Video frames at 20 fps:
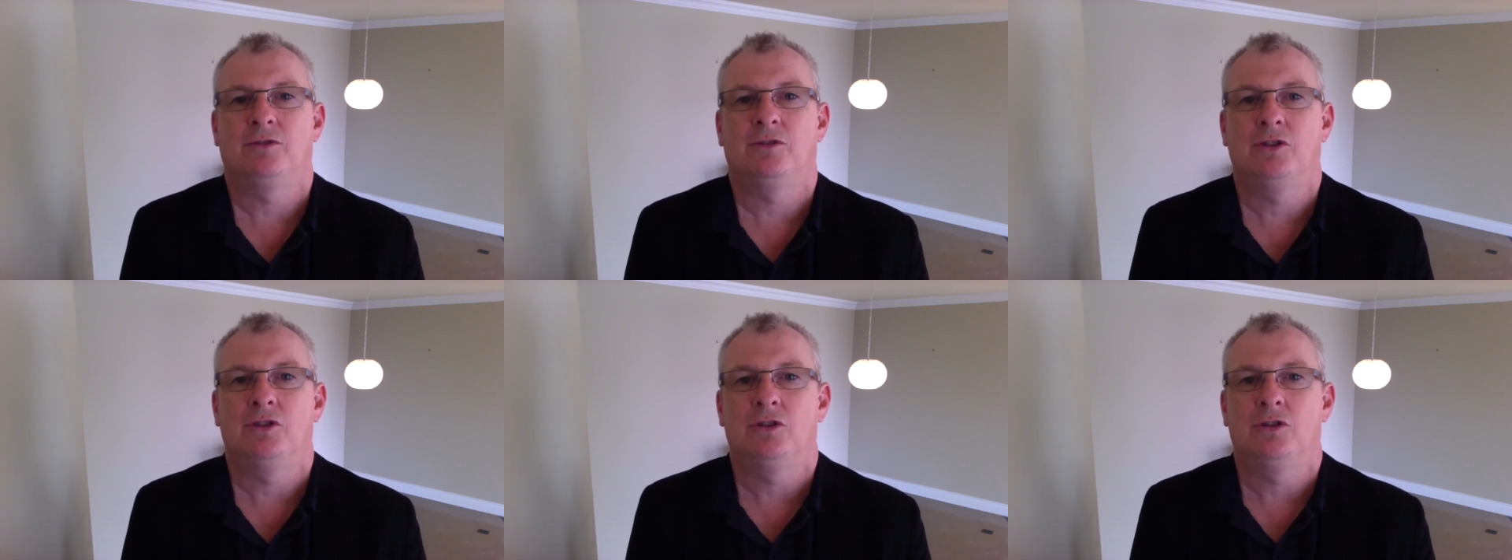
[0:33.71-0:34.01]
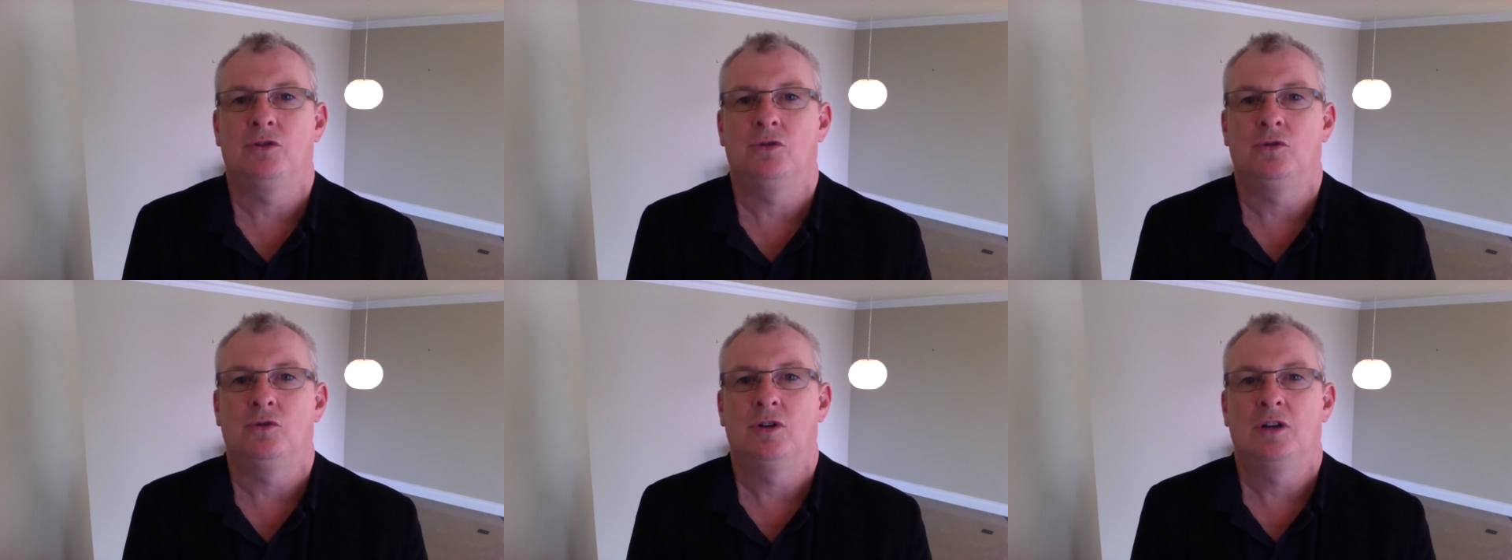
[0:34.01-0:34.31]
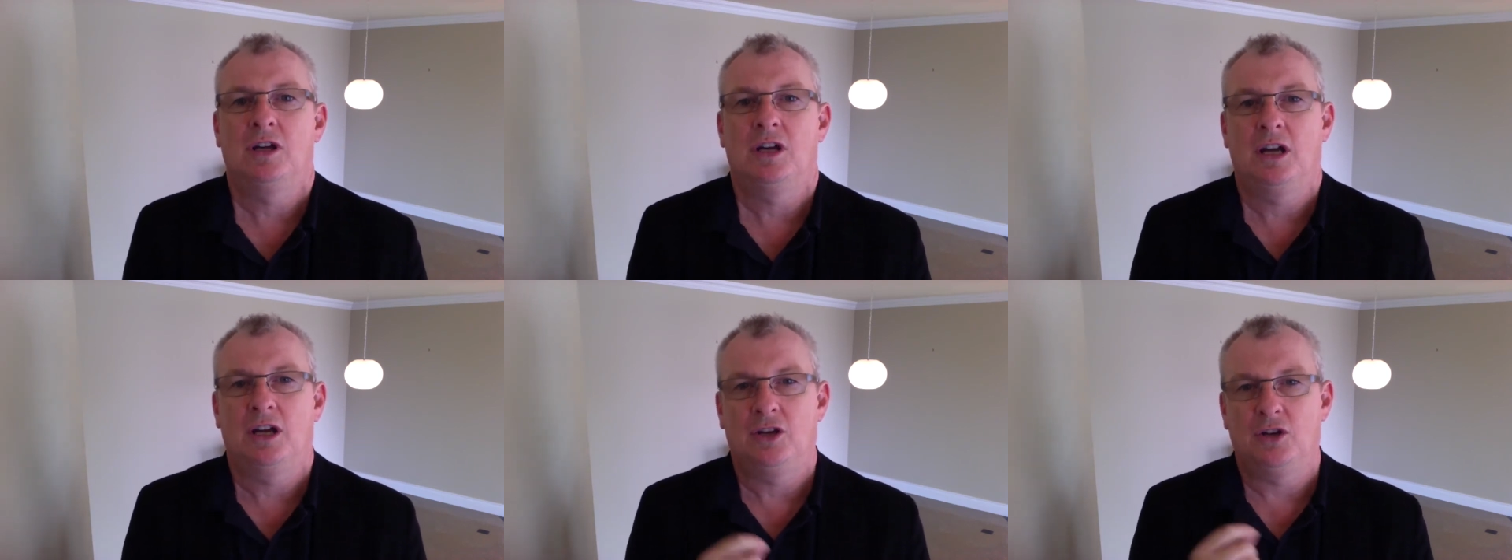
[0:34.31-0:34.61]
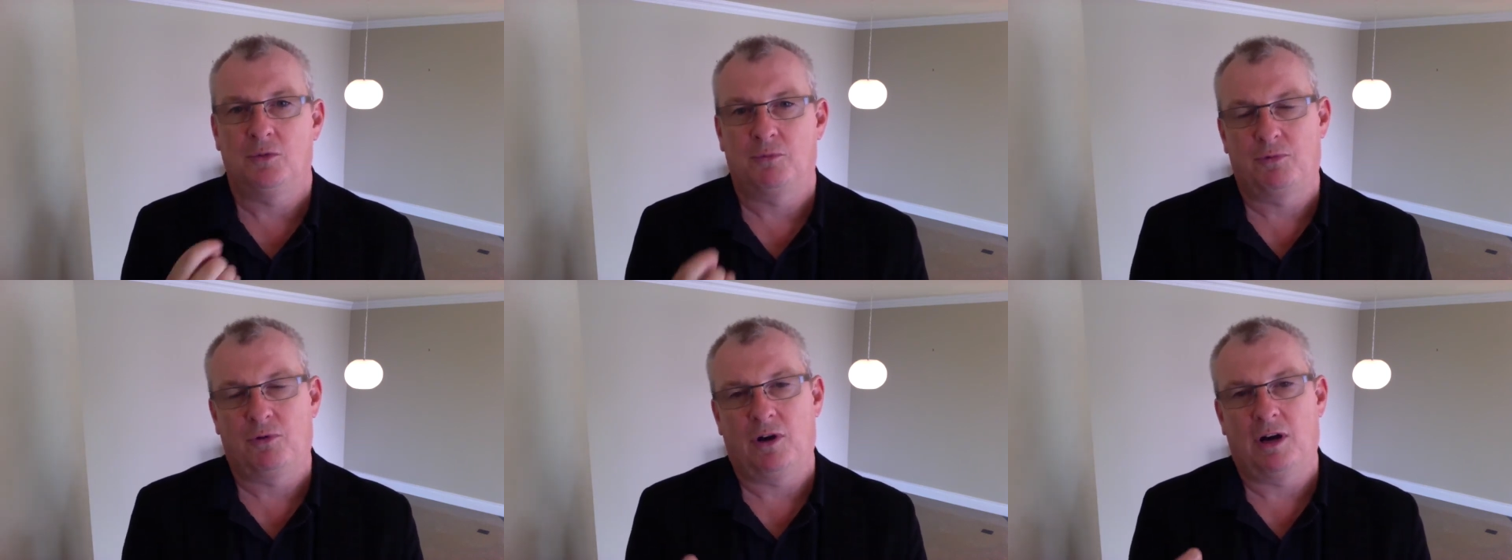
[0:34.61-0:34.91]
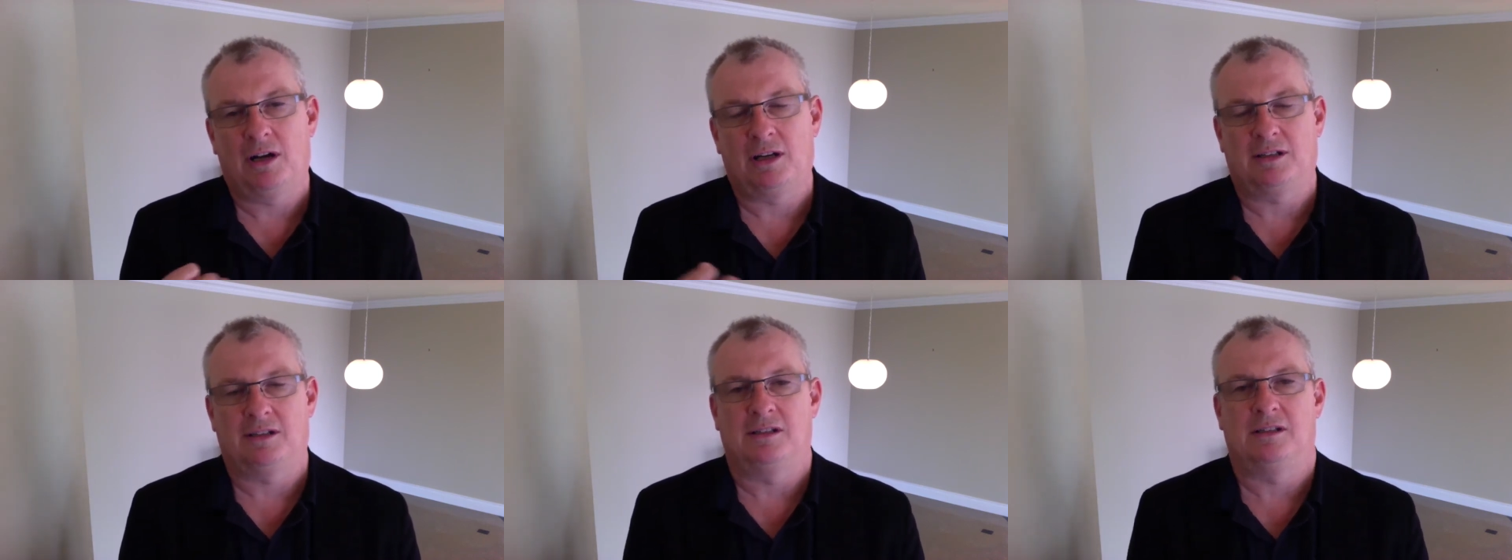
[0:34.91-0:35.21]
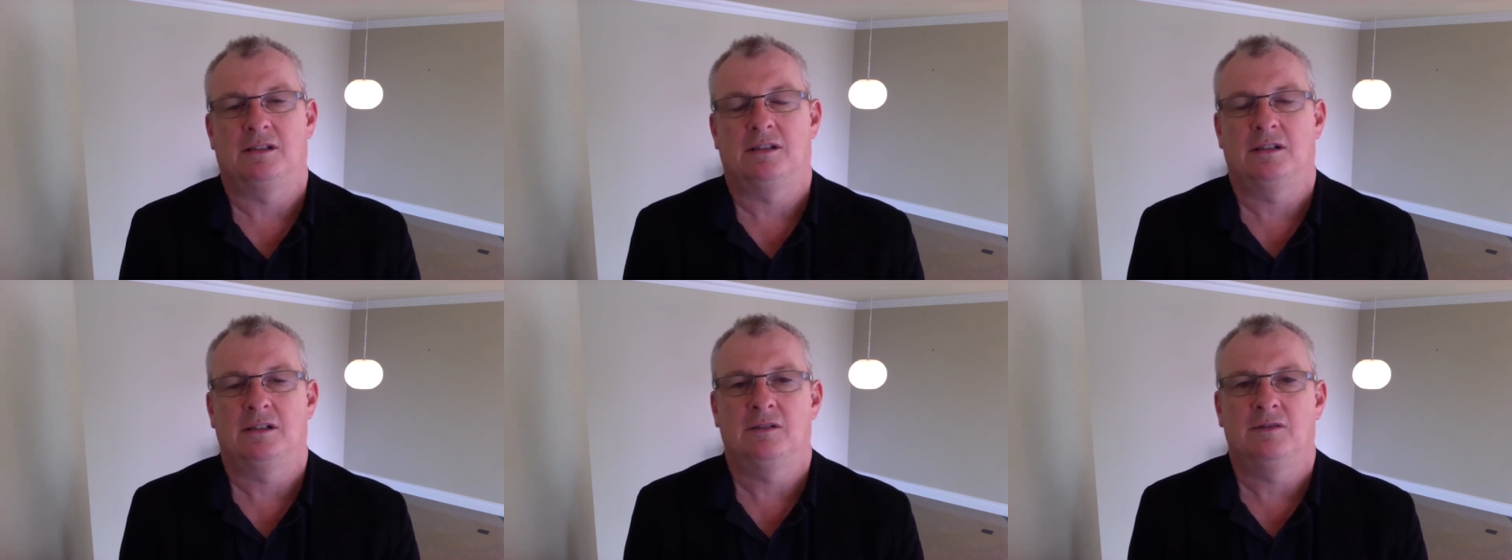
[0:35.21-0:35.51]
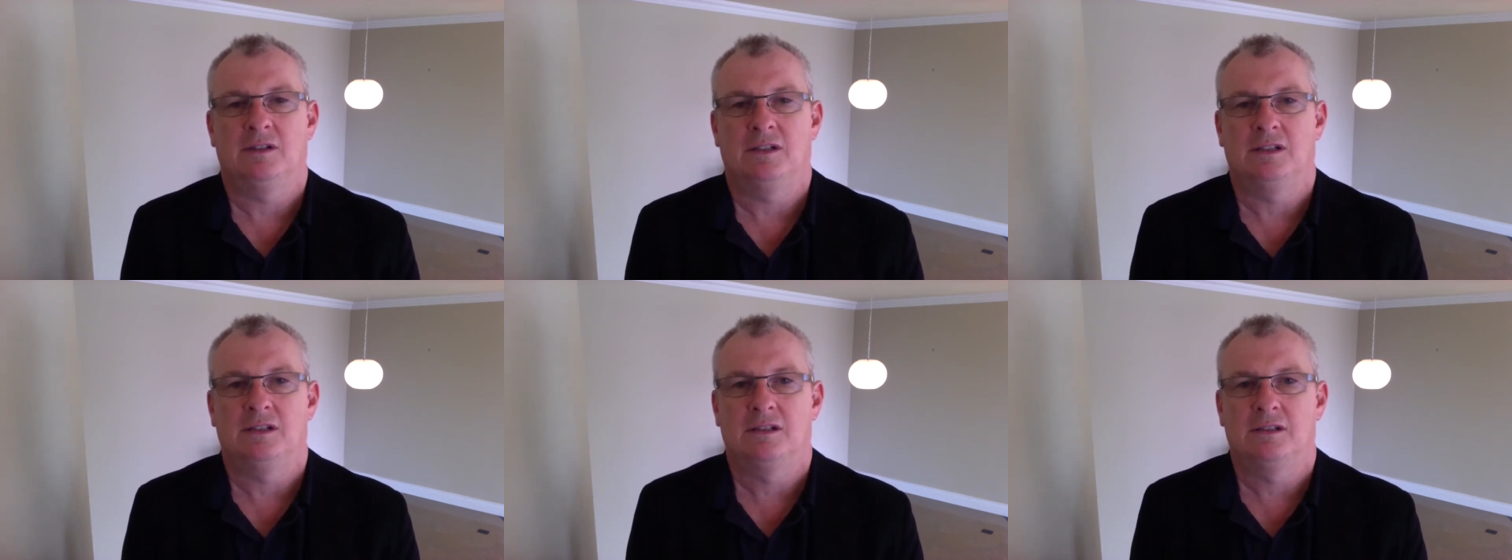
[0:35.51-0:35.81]
you and your products and
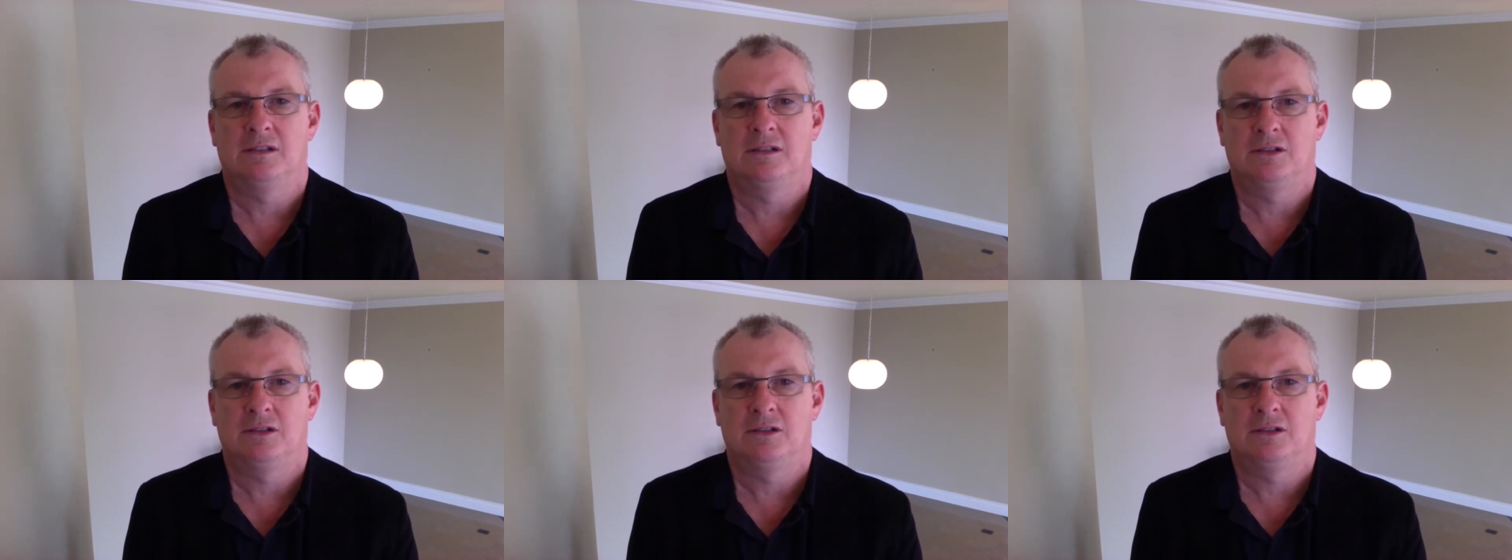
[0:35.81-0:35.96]
service.